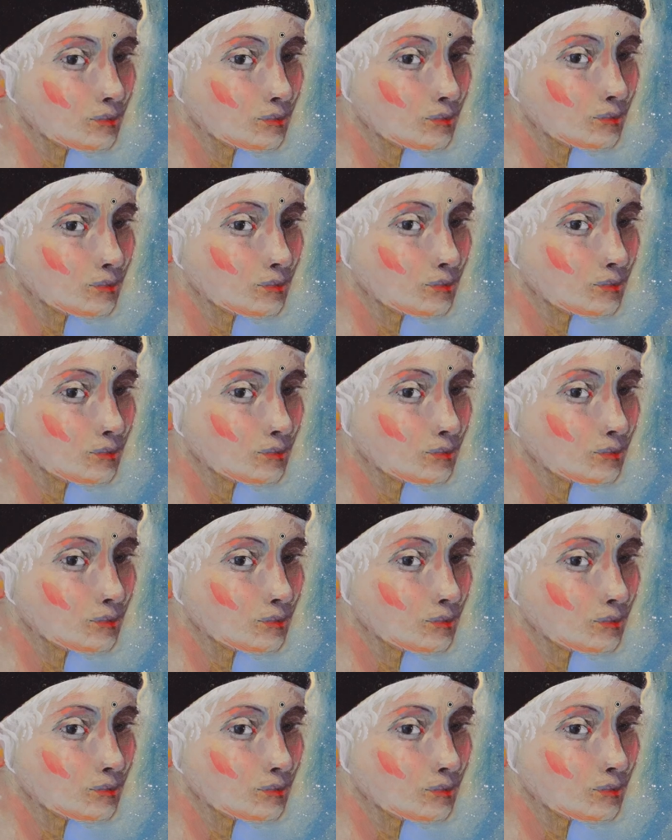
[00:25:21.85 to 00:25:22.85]

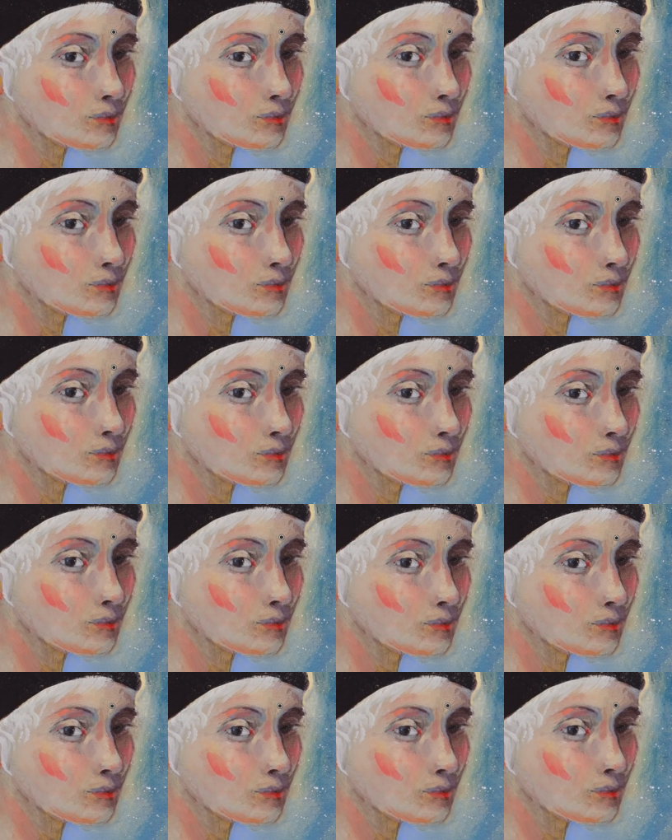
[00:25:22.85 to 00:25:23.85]

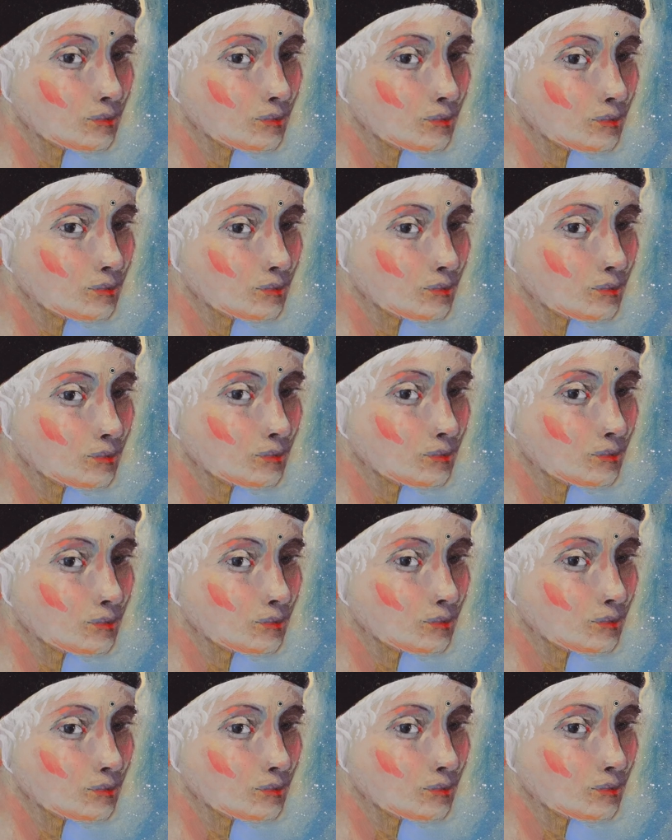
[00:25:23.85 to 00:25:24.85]

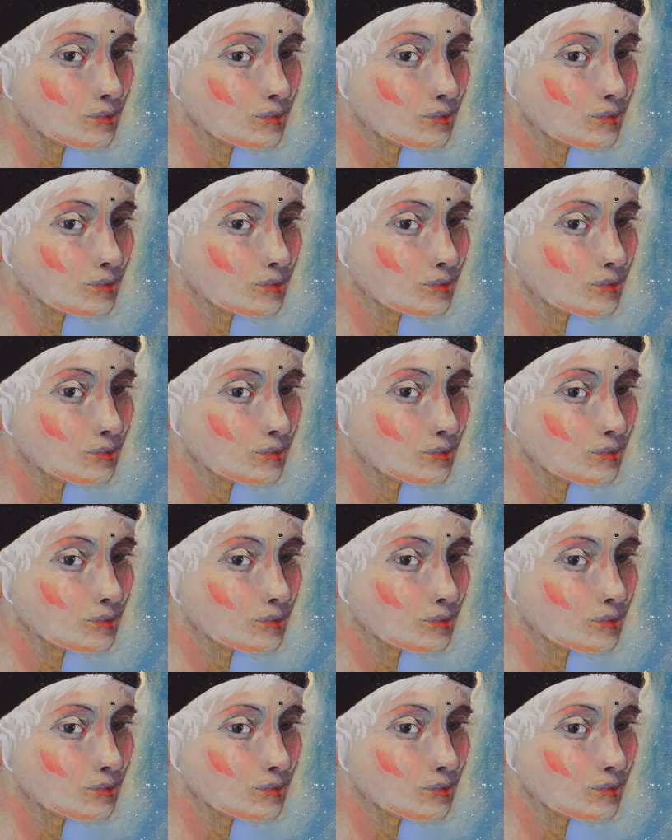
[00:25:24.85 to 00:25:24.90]
Nobody speaks.